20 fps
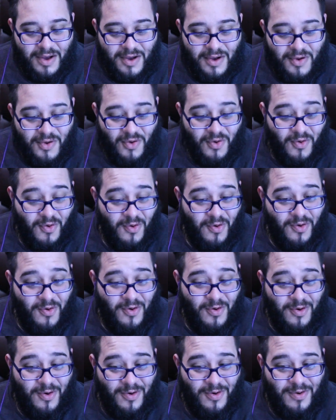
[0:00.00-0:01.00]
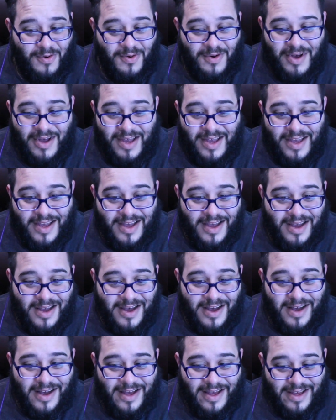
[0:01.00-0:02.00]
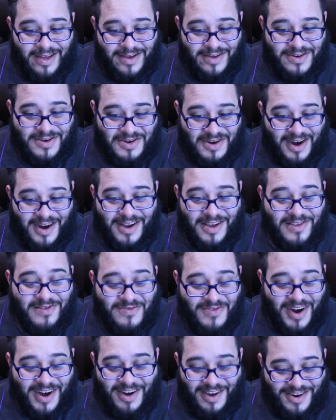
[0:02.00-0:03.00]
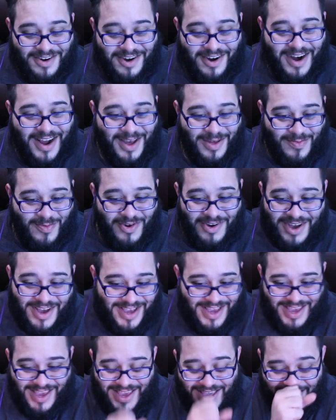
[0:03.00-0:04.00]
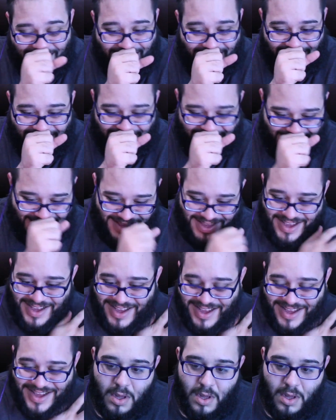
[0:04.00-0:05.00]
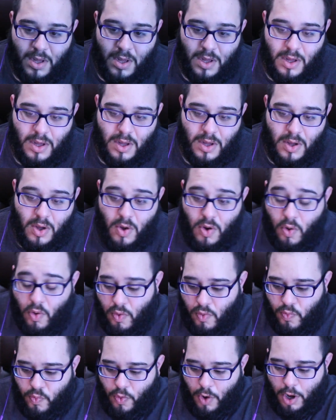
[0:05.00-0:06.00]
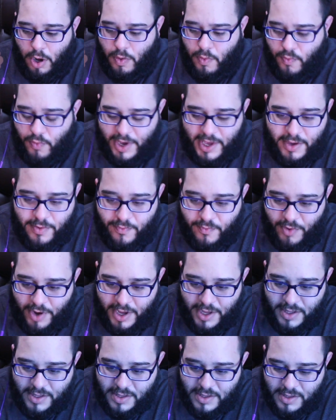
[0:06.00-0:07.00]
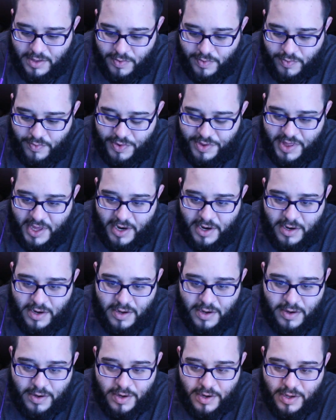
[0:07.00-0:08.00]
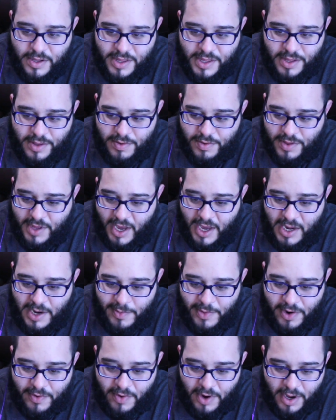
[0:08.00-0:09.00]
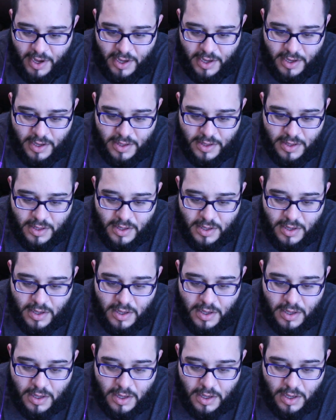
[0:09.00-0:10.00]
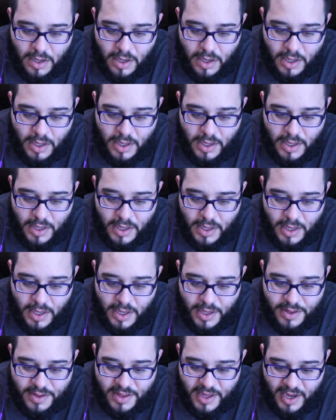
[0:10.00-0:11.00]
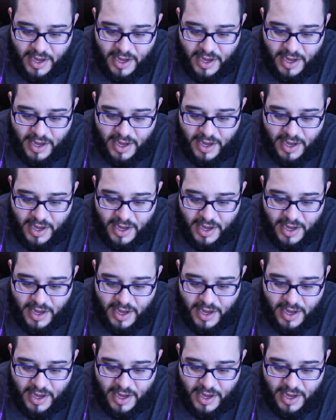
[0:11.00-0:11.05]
Oh. Dragon's right out of your ass, boy. Oh, whoa, wait, what? Was that a... This was anime, right? Is